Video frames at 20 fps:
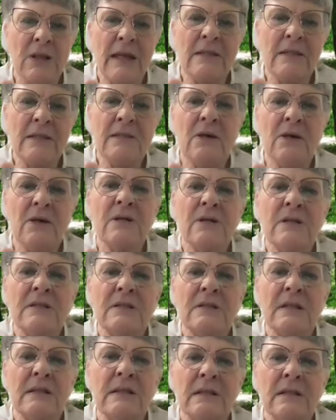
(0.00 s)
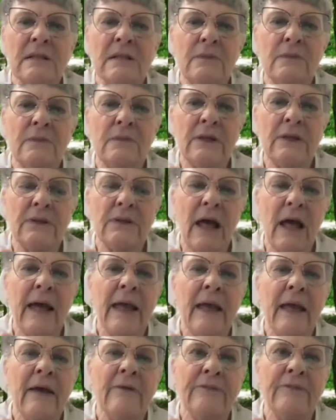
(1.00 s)
as notice and deal with. I
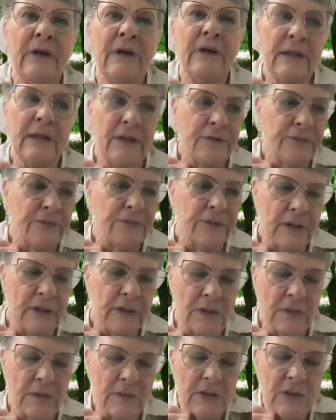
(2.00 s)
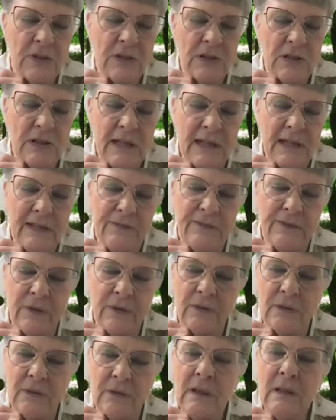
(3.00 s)
have another friend, she was just on the
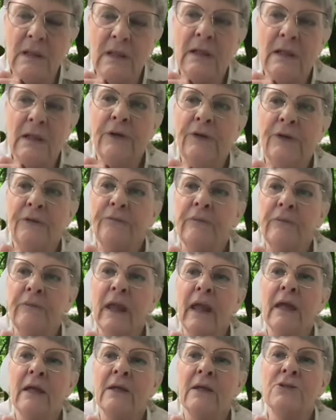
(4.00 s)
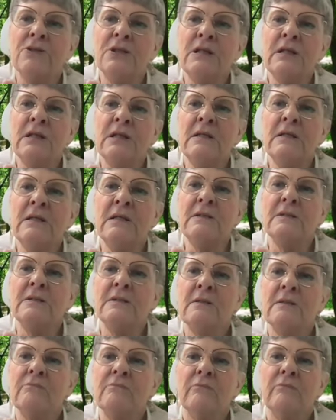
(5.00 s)
phone, and
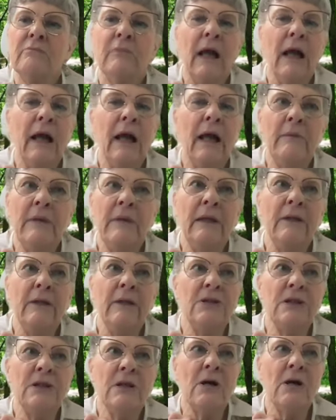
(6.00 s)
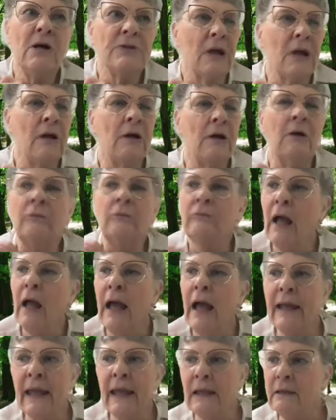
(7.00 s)
I mean, she goes, oh,
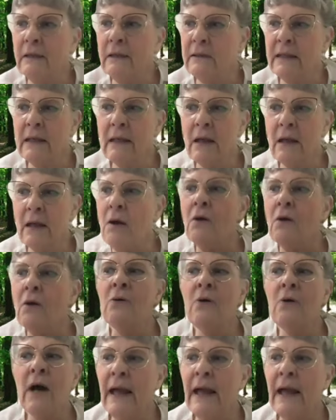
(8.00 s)
I can't think. Oh,